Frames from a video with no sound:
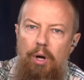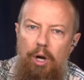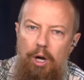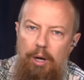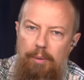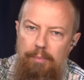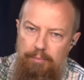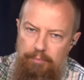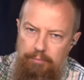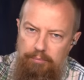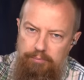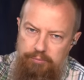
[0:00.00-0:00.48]

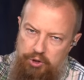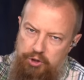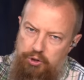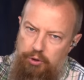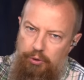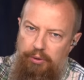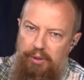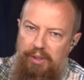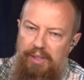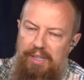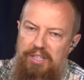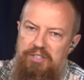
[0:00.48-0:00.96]
Um,
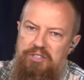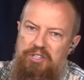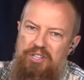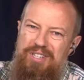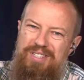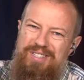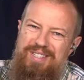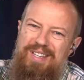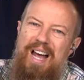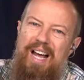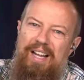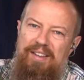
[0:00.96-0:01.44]
certainly, it's,
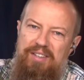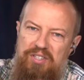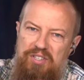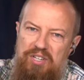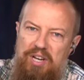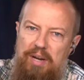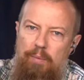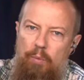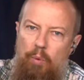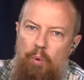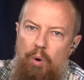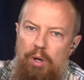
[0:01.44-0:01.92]
it's not the
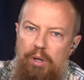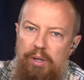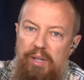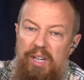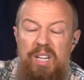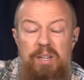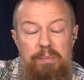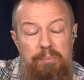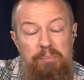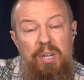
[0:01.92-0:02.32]
same quality,